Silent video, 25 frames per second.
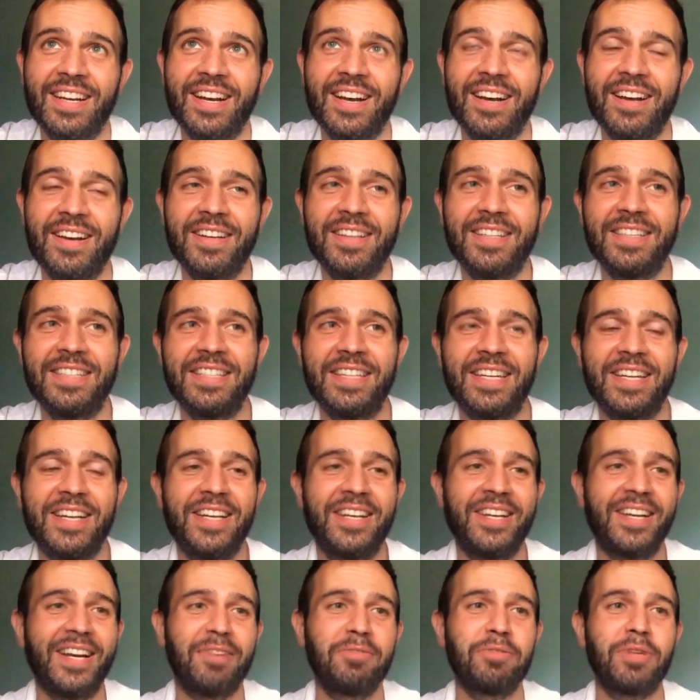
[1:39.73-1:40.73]
I
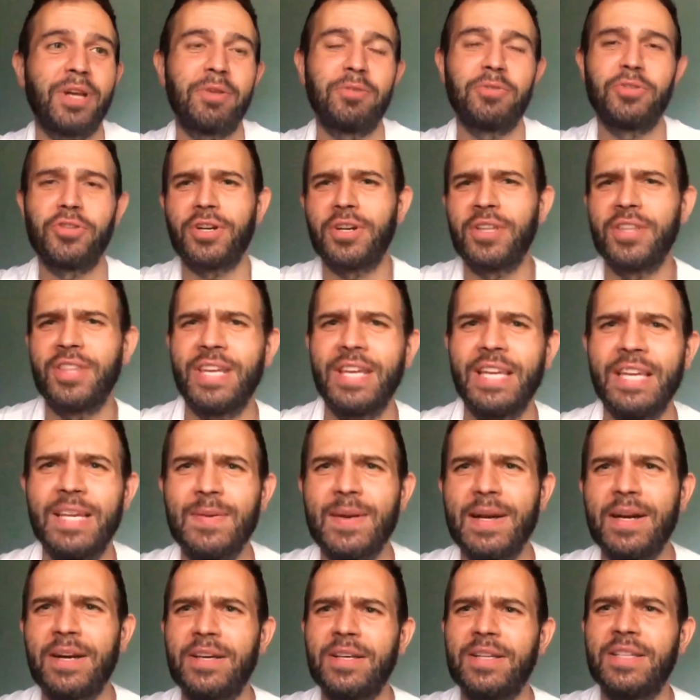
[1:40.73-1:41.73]
was trying to think
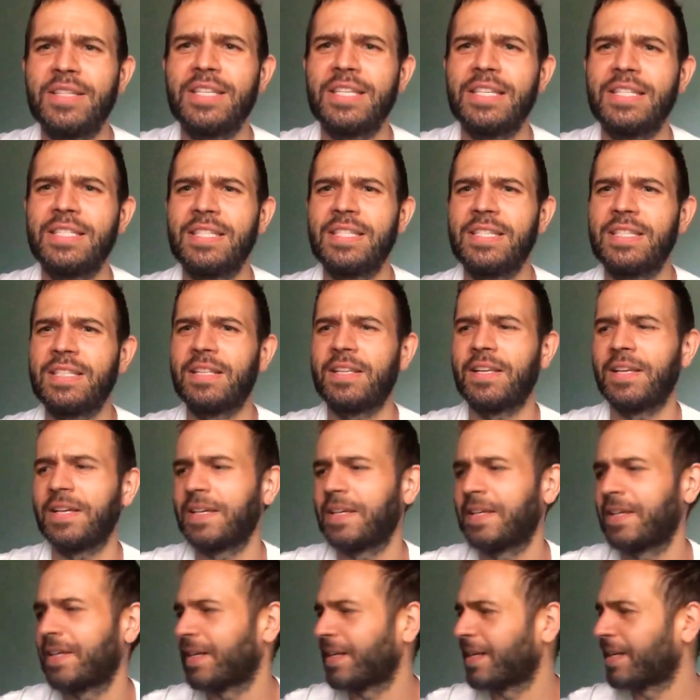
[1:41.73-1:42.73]
about it. Is it
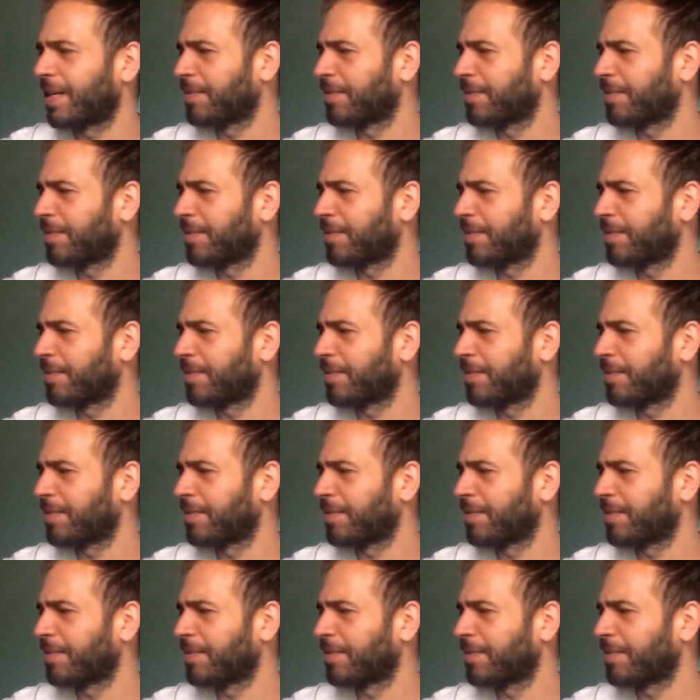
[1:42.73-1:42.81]
like